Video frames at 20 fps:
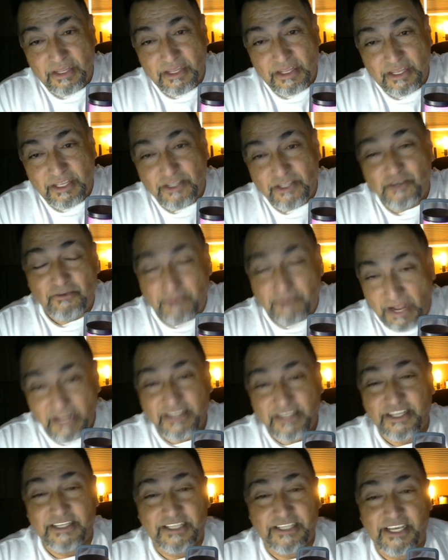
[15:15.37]

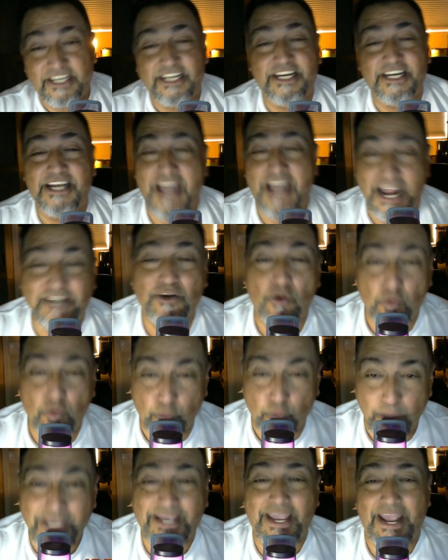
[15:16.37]
Uvalde did it, and I know
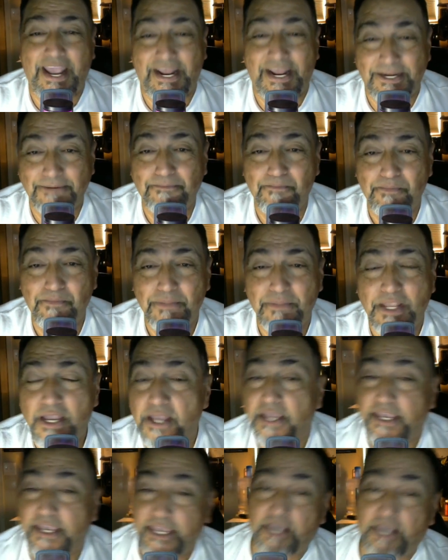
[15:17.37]
we can.
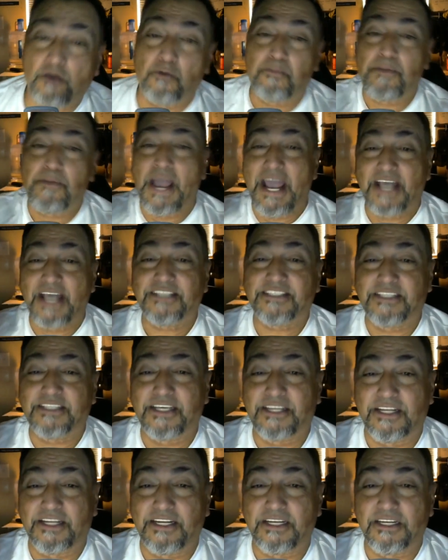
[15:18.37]
Eagle Pass
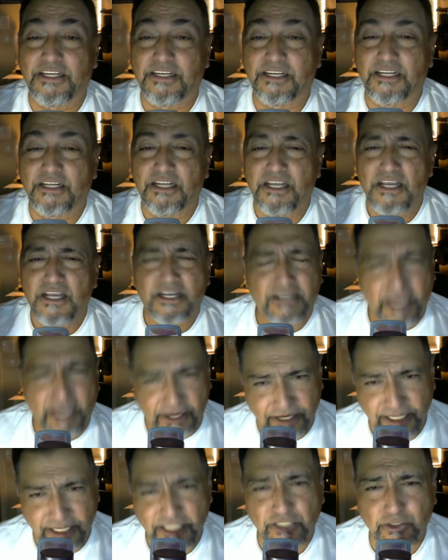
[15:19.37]
did it.
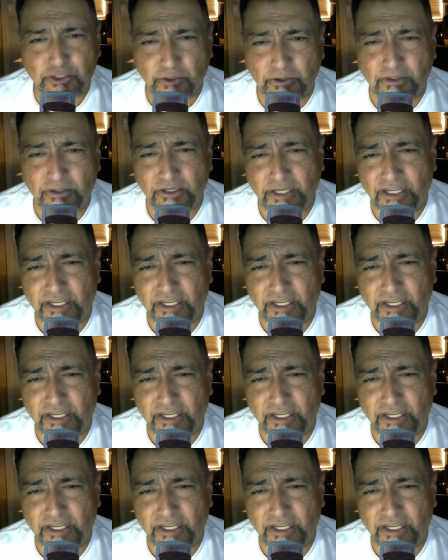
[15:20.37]
Carrizo.